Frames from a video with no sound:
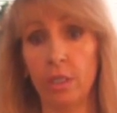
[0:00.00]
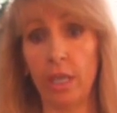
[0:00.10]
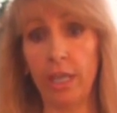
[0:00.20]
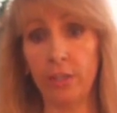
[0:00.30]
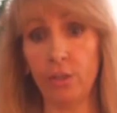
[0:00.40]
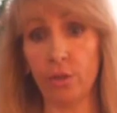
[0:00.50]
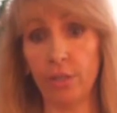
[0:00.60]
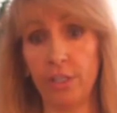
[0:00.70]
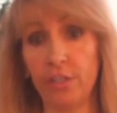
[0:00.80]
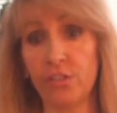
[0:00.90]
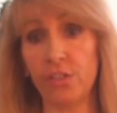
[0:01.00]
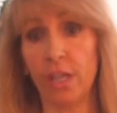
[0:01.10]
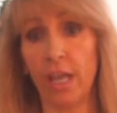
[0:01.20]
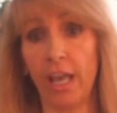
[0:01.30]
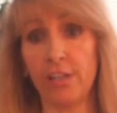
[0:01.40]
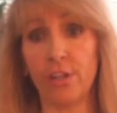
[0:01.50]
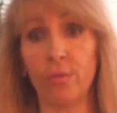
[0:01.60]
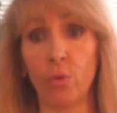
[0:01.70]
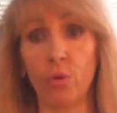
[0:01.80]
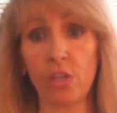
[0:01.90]
and Uranus as it
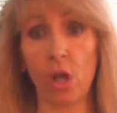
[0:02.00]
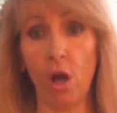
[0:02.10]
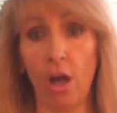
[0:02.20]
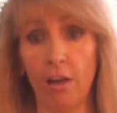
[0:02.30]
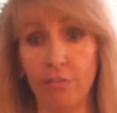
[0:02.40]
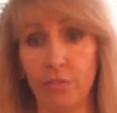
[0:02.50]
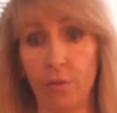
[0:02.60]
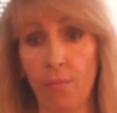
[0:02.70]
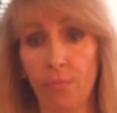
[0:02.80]
moves off,